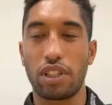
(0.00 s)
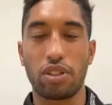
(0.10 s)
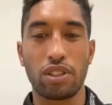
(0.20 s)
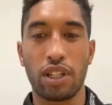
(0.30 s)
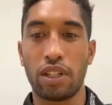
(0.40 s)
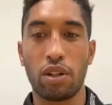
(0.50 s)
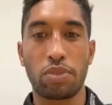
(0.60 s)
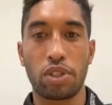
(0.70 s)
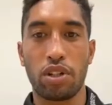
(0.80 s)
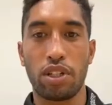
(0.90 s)
there was any
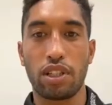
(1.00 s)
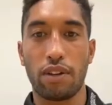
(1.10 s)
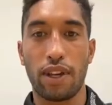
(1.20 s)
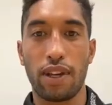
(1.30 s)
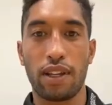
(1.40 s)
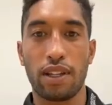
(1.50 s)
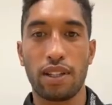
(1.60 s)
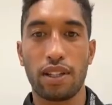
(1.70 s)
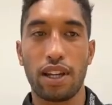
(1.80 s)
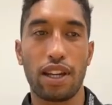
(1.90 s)
opportunities over here.
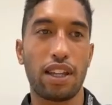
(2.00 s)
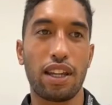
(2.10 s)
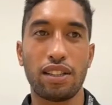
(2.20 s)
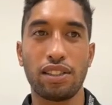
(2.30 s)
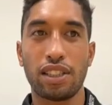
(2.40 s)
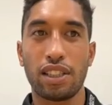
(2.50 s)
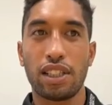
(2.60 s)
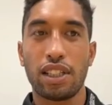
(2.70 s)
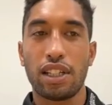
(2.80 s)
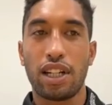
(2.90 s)
And then
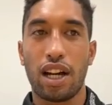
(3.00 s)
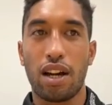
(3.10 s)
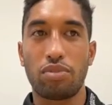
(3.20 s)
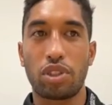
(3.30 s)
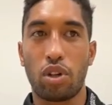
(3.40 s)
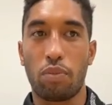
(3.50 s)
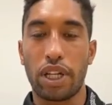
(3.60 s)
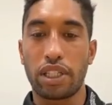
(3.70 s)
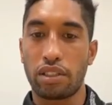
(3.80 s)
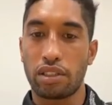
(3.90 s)
um, Scott
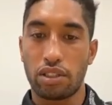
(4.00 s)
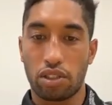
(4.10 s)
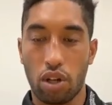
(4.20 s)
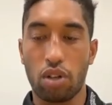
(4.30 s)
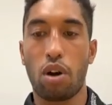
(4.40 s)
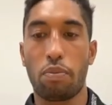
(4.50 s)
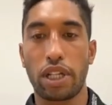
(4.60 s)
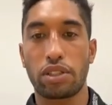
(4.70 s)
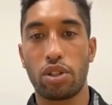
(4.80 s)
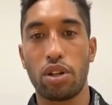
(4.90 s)
back Scott got
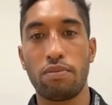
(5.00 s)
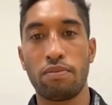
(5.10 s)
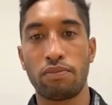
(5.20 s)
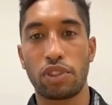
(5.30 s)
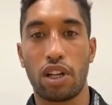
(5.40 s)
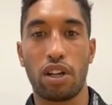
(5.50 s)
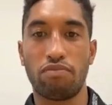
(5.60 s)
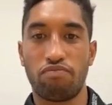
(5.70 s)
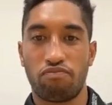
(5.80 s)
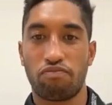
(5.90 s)
back to him, so
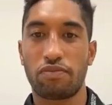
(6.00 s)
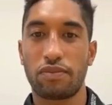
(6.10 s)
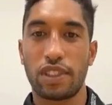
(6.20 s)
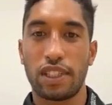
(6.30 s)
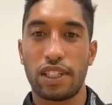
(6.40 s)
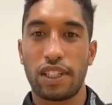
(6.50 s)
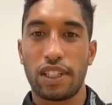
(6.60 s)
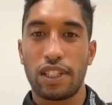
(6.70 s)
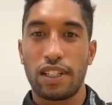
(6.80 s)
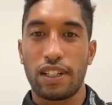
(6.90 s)

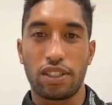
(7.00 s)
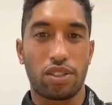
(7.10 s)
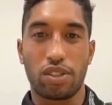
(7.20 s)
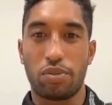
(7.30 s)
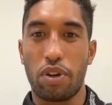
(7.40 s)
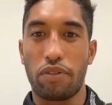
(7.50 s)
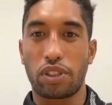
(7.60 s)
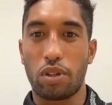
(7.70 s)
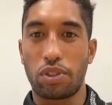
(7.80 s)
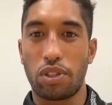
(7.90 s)
I just thought it was a
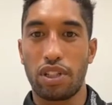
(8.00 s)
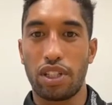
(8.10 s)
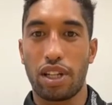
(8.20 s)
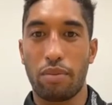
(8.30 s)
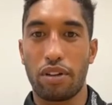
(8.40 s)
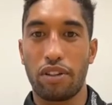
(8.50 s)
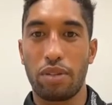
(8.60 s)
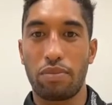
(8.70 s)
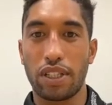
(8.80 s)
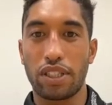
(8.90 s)
perfect opportunity to come over here
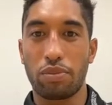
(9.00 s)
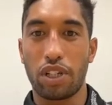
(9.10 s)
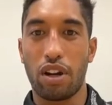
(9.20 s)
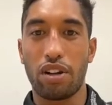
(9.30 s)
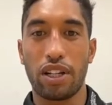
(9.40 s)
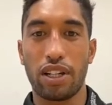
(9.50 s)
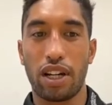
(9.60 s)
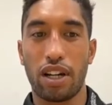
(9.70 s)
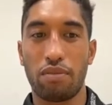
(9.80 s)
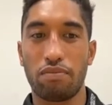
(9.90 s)
and play some code and
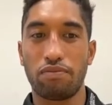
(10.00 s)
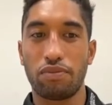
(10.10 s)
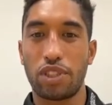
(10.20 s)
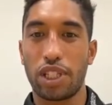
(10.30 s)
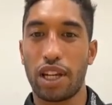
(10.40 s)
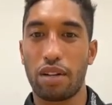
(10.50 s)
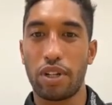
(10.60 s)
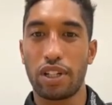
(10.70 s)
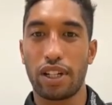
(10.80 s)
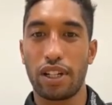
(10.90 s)
um, check out
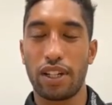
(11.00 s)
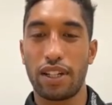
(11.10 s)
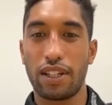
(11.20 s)
America.